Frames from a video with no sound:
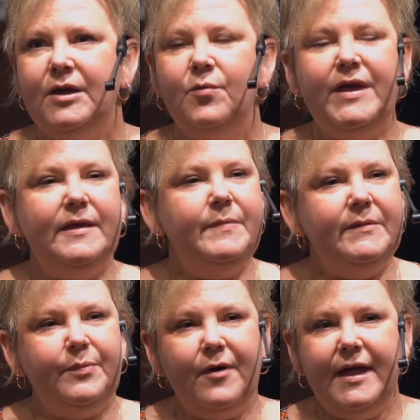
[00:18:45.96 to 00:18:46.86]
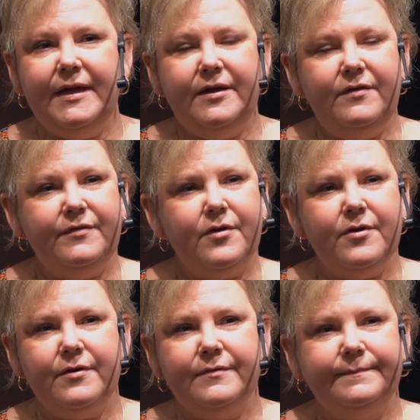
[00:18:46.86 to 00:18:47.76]
We had been praying over
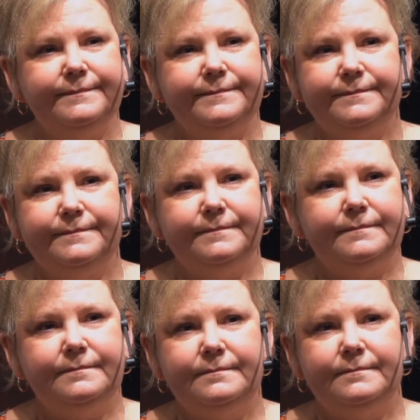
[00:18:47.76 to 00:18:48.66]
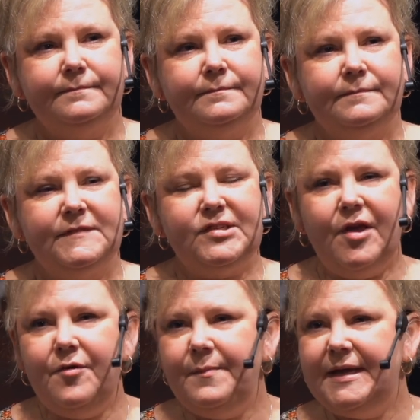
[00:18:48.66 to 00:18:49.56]
her
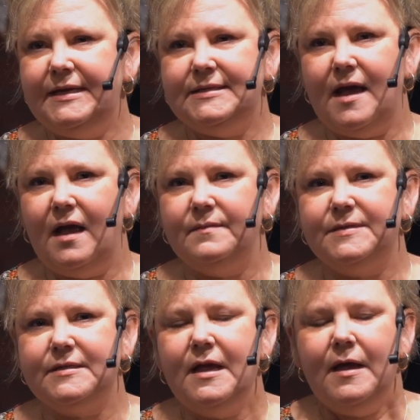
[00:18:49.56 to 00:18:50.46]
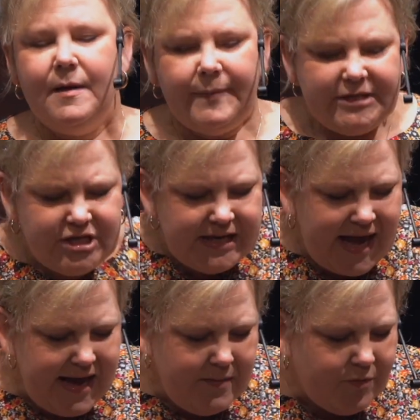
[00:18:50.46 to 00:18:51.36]
so many times, but she
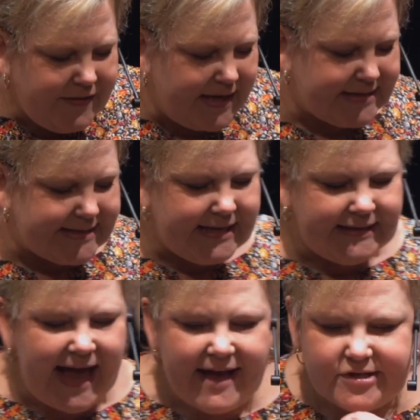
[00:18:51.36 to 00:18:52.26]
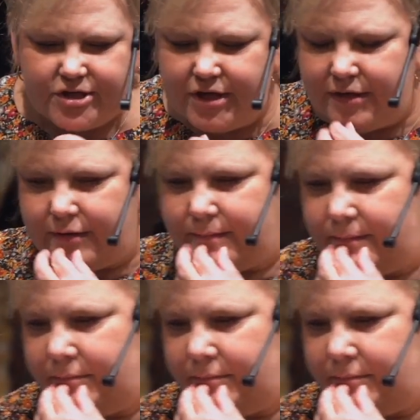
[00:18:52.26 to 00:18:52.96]
came with us last year.